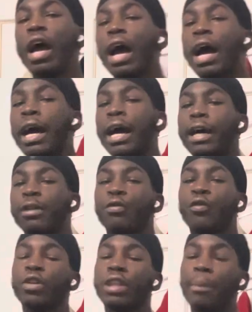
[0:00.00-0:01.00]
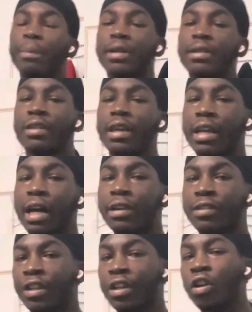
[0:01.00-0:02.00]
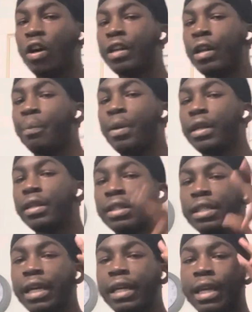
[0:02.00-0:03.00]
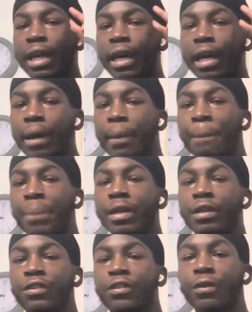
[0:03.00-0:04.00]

And with all that being said, I'll see you lot in a bit. Take care and peace.